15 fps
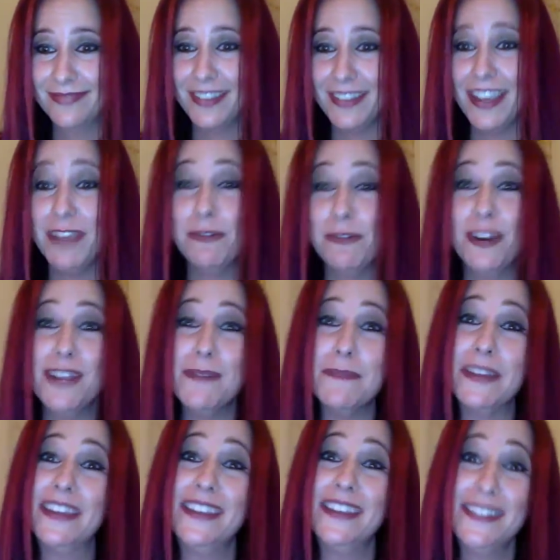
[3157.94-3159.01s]
I worry about
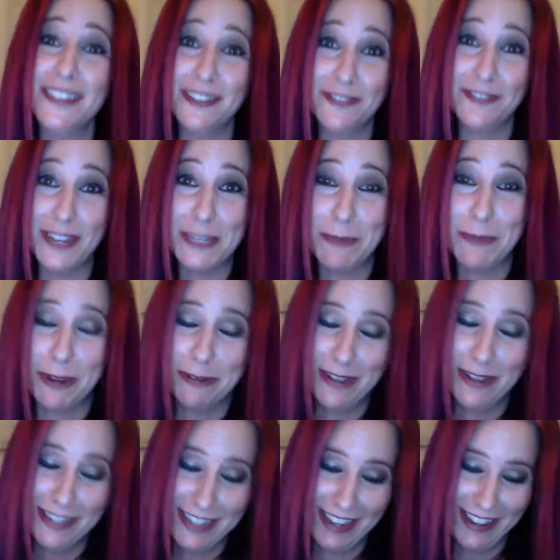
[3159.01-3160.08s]
my kids on Facebook one
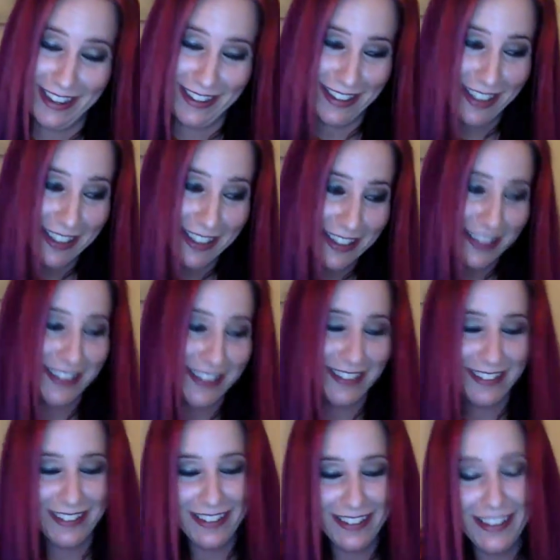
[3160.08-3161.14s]
day.
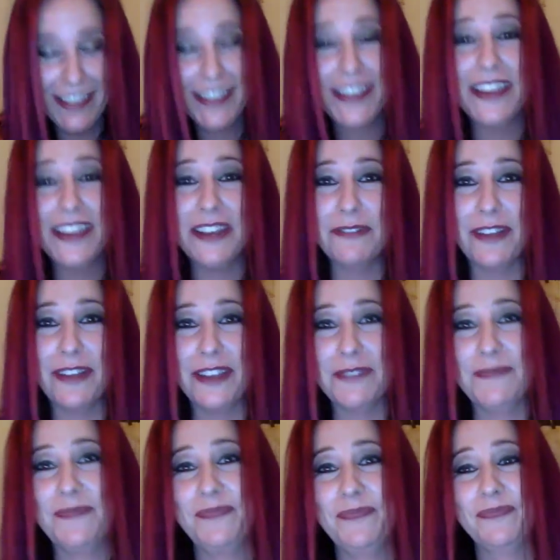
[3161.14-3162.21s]
Anyway,
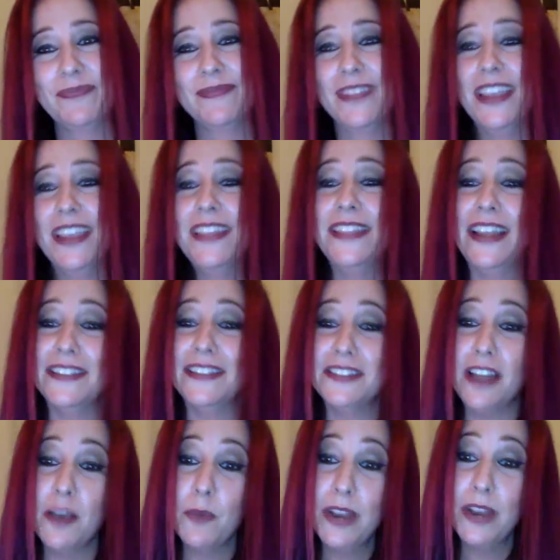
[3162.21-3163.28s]
that's
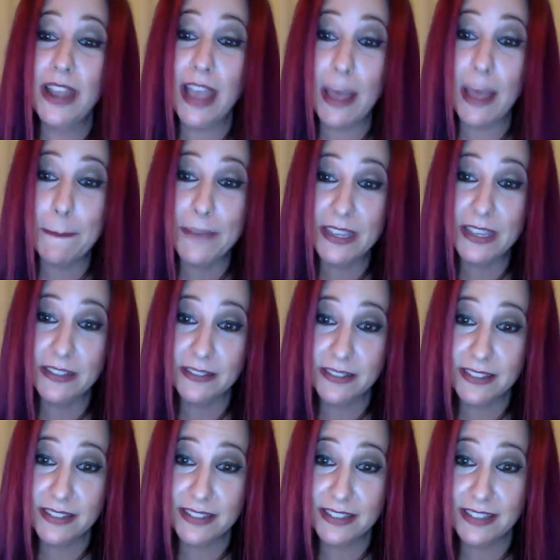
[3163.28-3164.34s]
not what
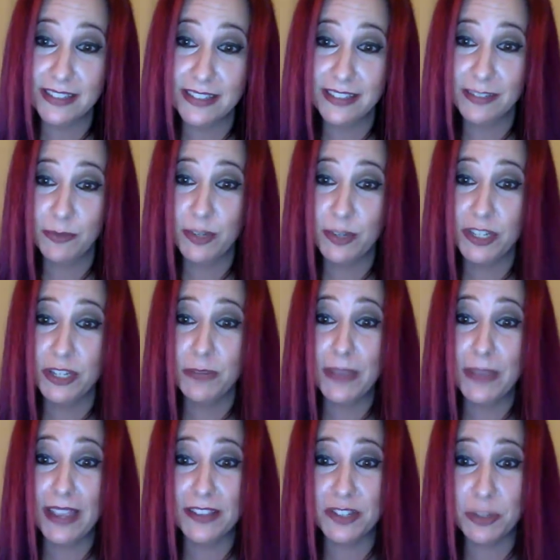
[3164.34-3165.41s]
happens when you
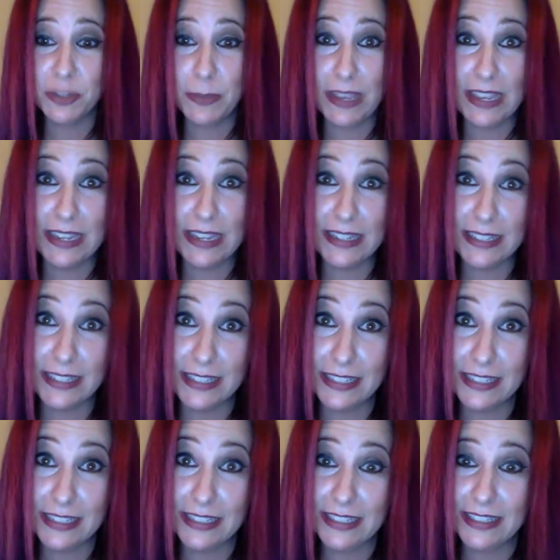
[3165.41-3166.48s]
masturbate.
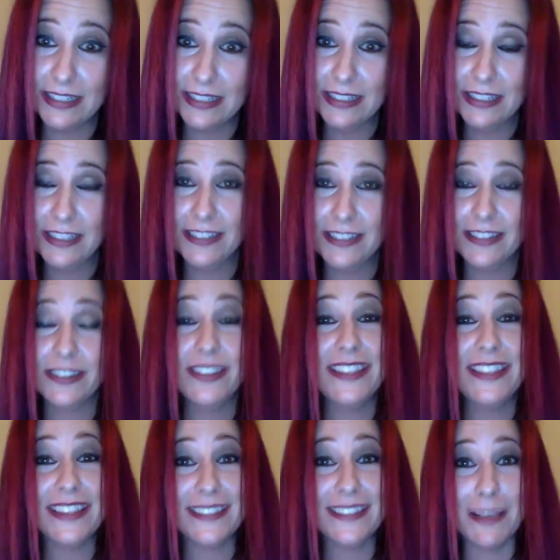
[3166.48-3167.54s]
Good
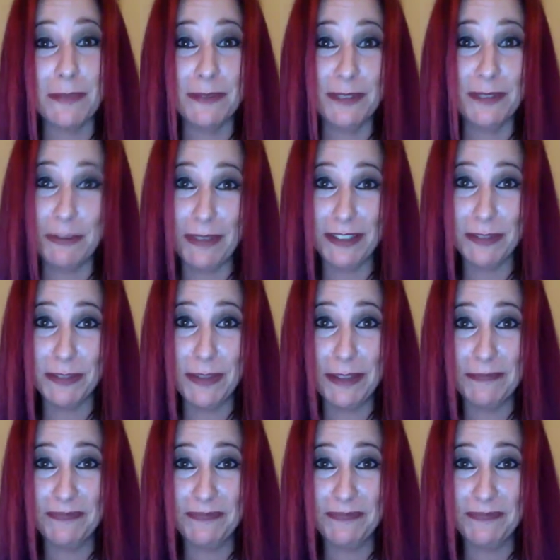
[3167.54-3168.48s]
things happen when you masturbate.